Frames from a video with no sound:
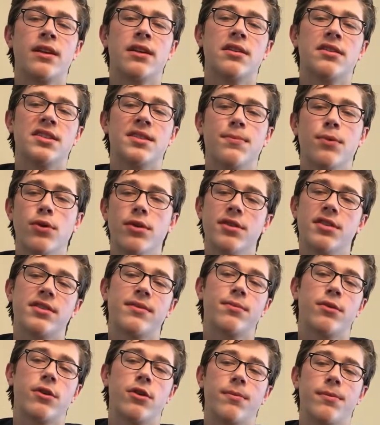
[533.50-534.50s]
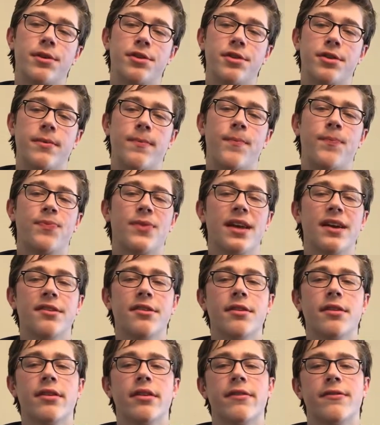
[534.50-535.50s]
Supporters of prohibition
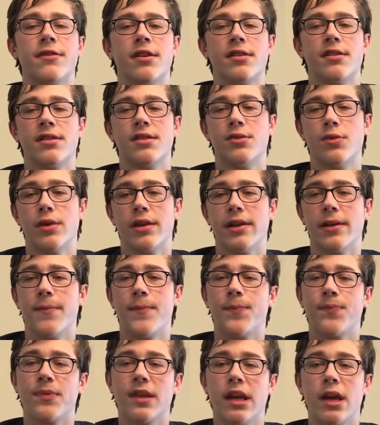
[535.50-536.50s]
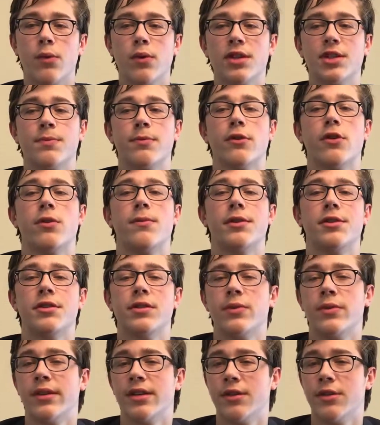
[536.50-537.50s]
entered the year of 1920, in which
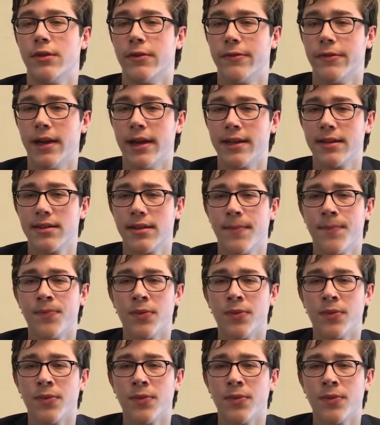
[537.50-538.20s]
prohibition went into effect,